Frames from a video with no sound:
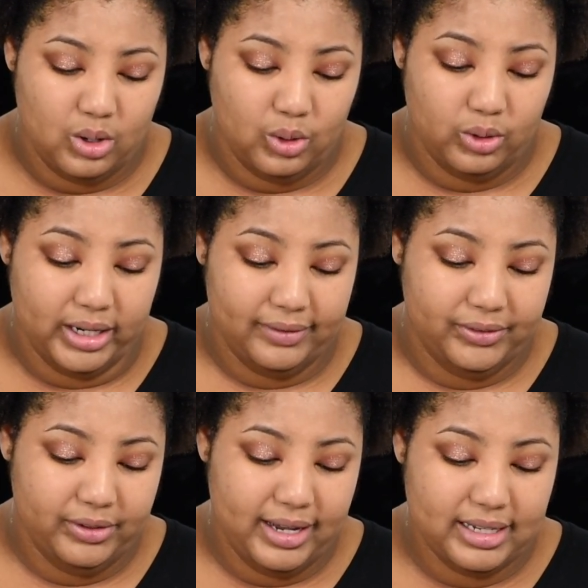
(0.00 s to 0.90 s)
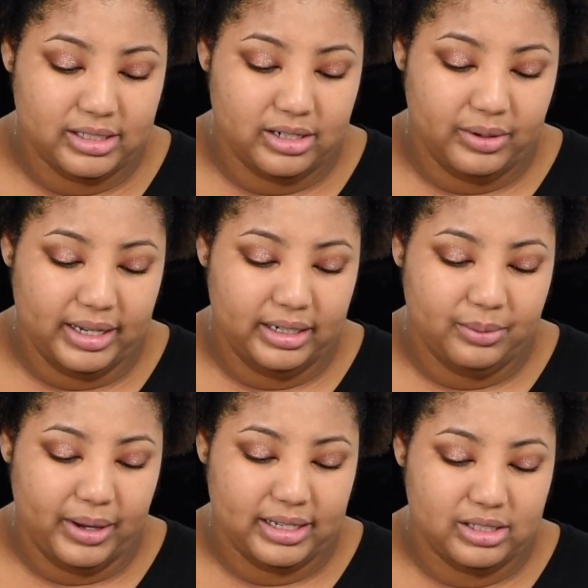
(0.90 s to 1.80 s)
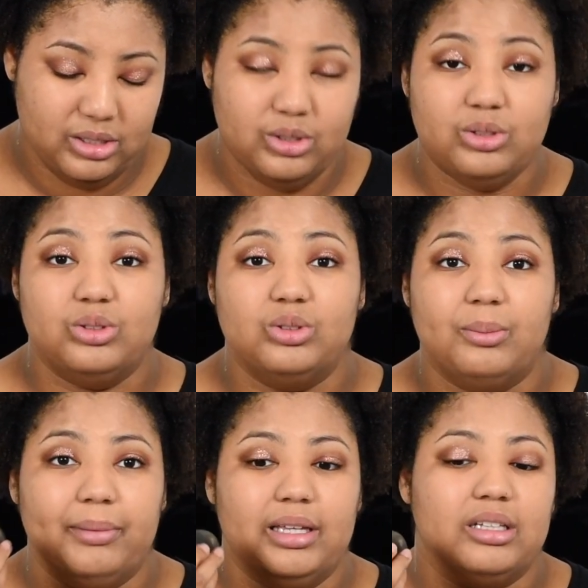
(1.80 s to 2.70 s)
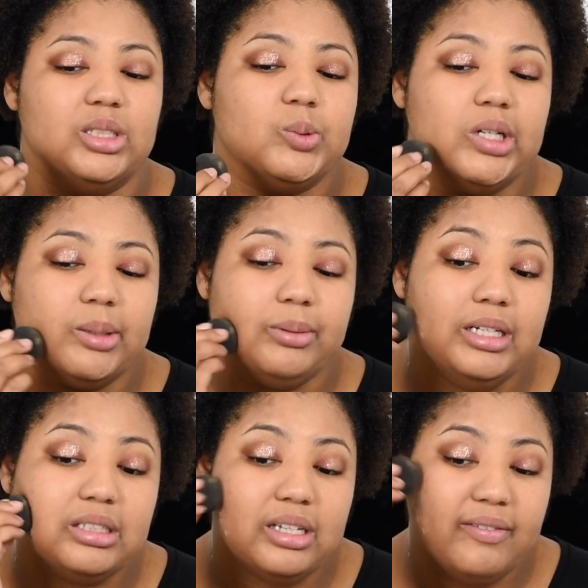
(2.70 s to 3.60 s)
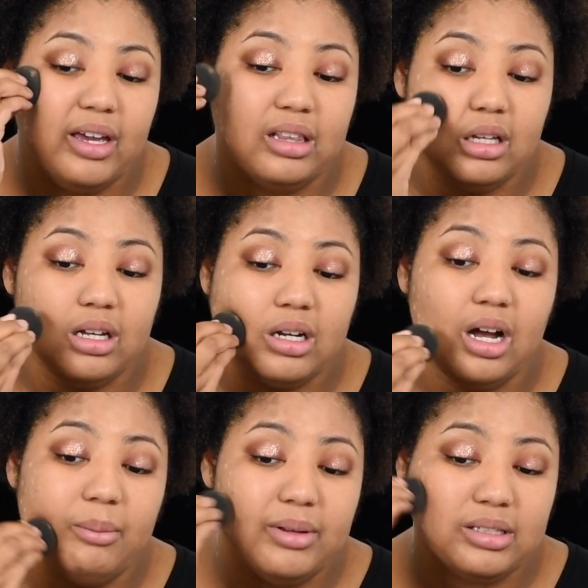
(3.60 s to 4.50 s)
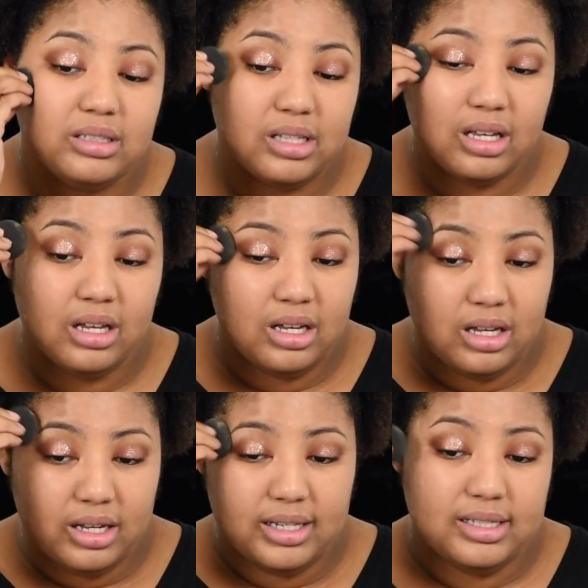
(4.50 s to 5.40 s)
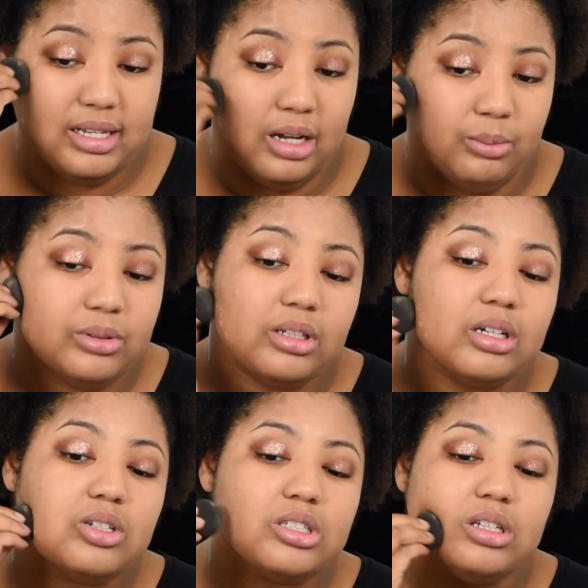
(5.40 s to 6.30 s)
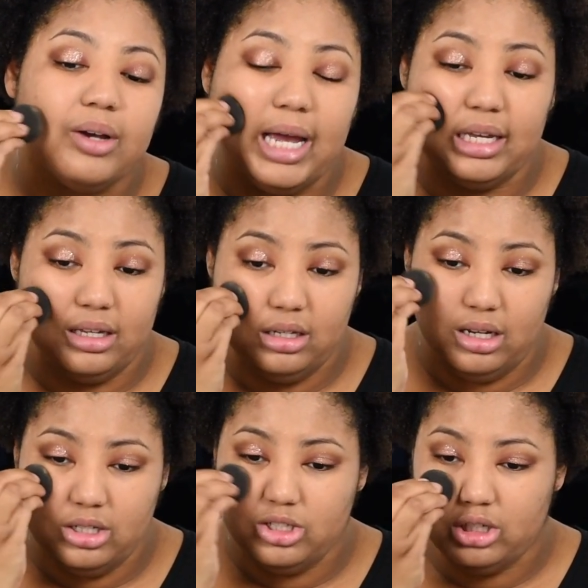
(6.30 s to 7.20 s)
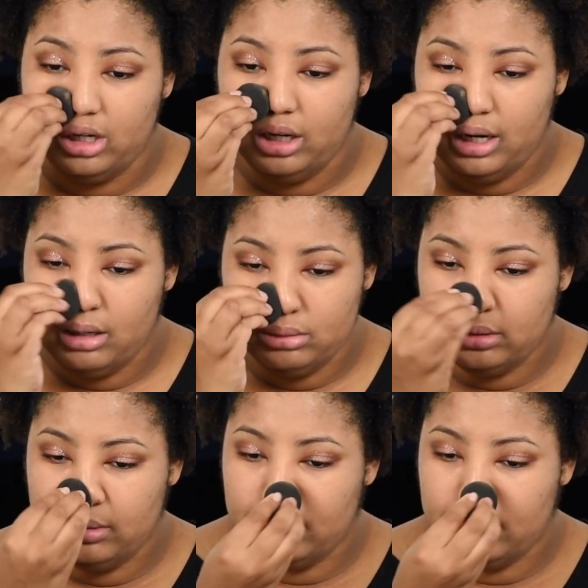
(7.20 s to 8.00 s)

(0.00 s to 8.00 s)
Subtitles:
Or if you guys know any way to make this work, please leave it in the comments down below so I can check it out.